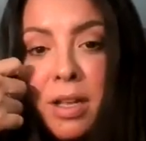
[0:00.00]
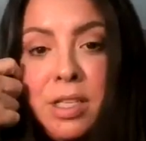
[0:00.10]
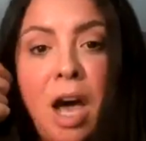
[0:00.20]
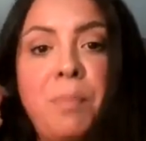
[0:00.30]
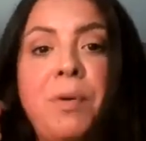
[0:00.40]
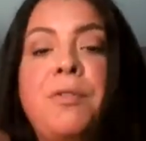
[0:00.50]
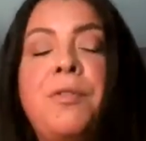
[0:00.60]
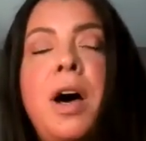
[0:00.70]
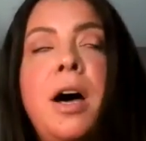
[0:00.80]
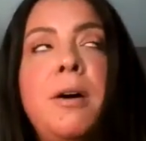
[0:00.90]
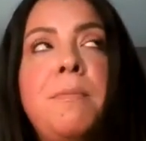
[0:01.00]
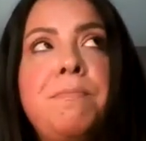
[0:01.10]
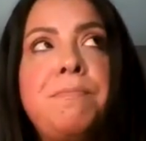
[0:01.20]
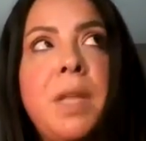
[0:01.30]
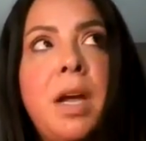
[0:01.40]
on top
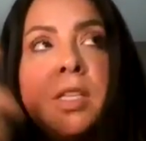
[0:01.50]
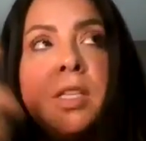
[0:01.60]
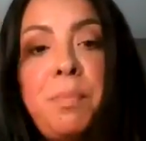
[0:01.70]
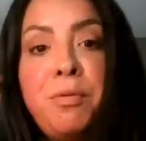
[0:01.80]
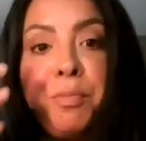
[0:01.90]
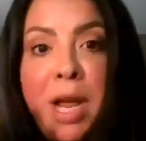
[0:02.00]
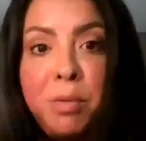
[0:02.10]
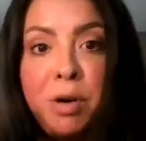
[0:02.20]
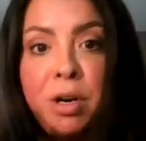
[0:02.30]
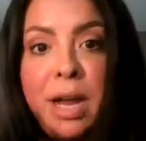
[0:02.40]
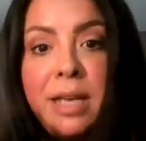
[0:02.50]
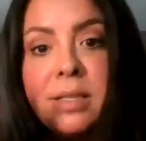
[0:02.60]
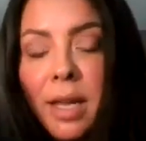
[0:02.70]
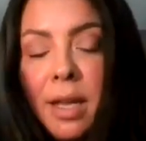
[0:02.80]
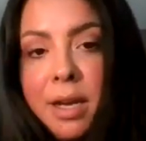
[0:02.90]
of primer as
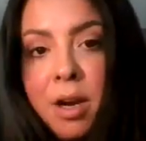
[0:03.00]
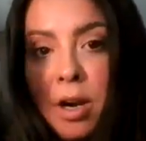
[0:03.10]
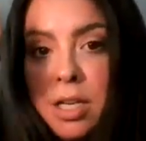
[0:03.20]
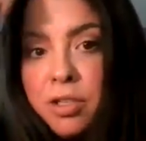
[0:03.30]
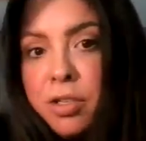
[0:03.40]
like an artist